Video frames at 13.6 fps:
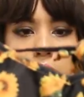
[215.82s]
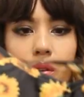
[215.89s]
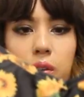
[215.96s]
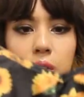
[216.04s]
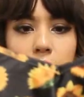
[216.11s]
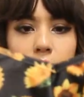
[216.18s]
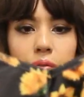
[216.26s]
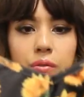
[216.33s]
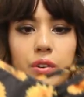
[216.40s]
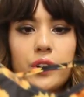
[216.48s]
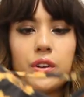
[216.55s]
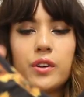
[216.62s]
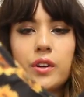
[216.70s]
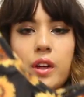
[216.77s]
cute
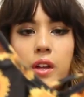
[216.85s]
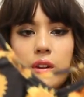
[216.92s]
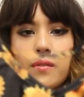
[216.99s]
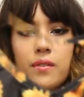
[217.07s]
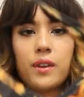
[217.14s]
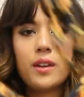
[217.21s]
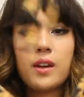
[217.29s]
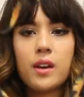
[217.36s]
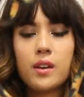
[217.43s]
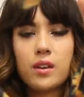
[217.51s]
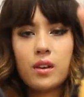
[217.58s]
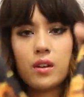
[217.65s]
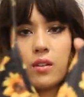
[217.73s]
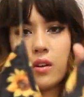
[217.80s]
frill and a v-neck
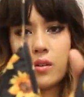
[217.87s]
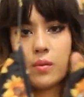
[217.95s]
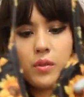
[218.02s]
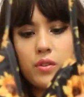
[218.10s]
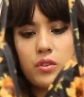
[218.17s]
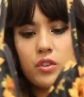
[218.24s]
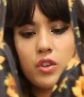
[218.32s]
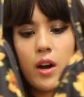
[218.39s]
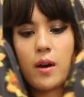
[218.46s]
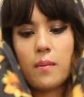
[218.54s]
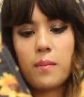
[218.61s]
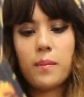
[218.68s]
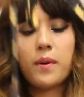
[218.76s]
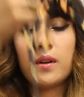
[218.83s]
along with the
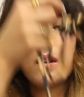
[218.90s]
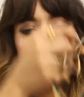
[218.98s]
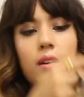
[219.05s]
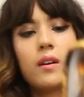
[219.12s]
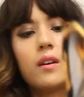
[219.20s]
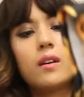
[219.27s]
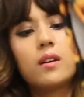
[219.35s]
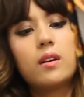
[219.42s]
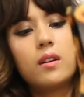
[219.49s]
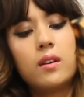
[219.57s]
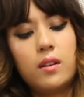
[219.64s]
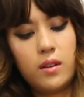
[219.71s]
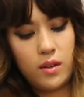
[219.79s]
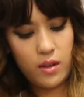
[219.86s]
strap.
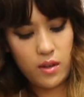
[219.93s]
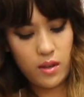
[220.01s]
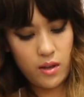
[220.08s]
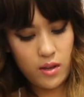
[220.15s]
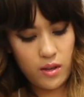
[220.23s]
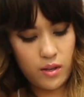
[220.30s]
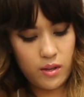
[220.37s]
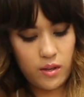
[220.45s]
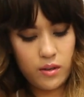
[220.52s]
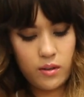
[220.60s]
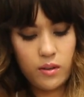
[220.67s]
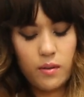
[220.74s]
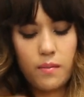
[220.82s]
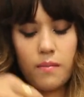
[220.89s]

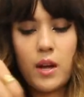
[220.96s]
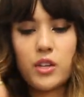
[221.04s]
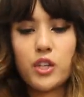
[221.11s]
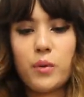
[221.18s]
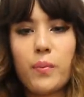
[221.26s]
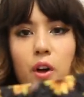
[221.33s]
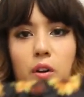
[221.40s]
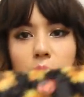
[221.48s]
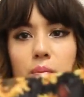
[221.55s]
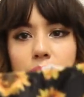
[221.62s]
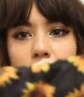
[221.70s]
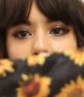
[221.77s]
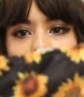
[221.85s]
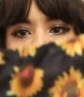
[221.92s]
And matching
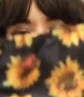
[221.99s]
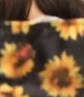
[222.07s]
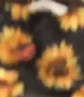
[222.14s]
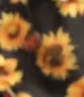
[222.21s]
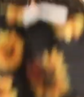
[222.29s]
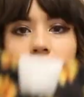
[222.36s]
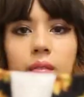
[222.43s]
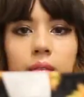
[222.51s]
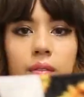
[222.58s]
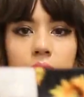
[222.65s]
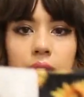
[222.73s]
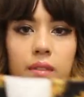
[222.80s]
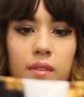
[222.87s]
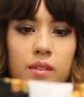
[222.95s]
bottoms.
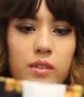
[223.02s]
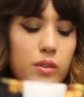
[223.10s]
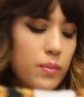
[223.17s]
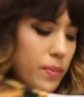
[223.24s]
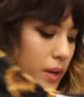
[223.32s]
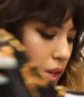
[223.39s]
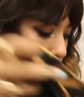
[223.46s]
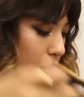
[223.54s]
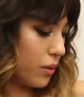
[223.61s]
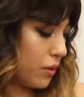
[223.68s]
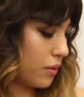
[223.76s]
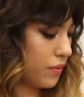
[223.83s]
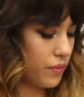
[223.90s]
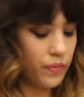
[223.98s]
Super cute.